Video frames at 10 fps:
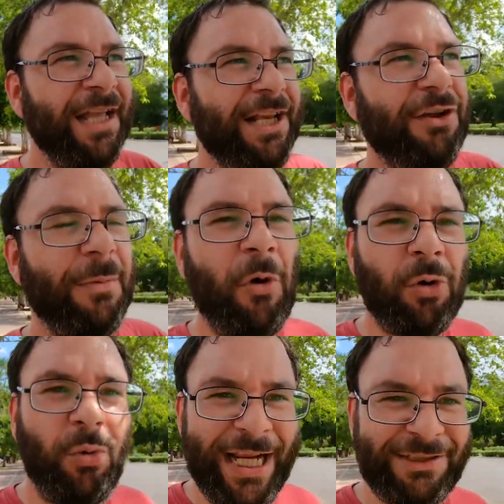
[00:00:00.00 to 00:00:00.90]
you know, the
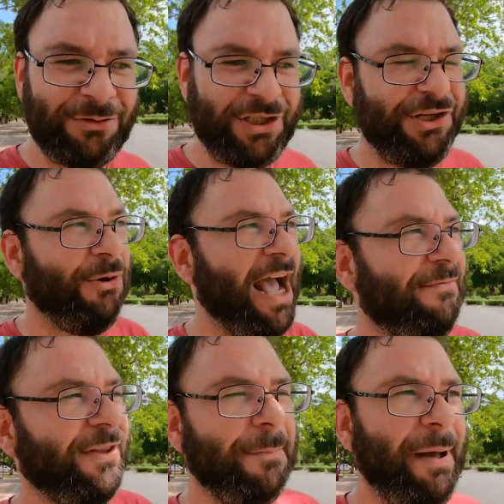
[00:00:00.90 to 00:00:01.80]
more resources you
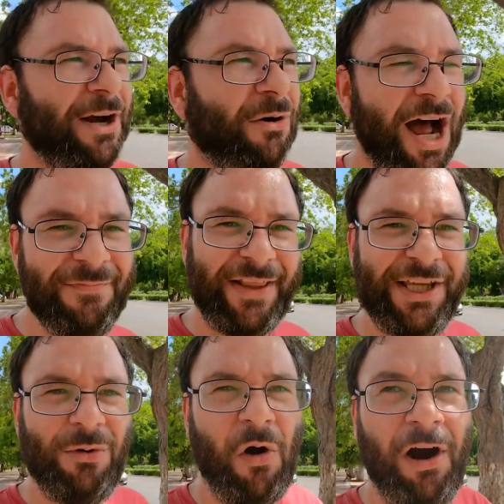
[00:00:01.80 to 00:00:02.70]
have or the better off that
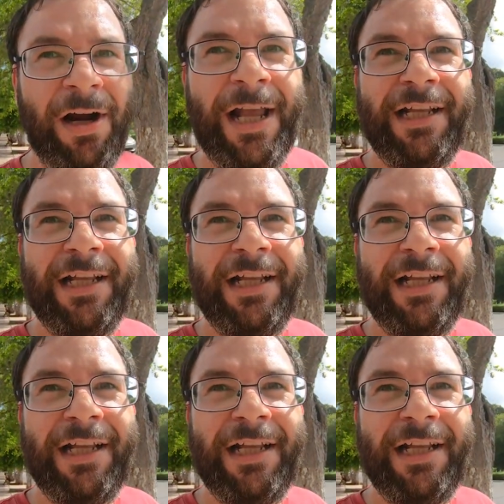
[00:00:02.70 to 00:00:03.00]
you are,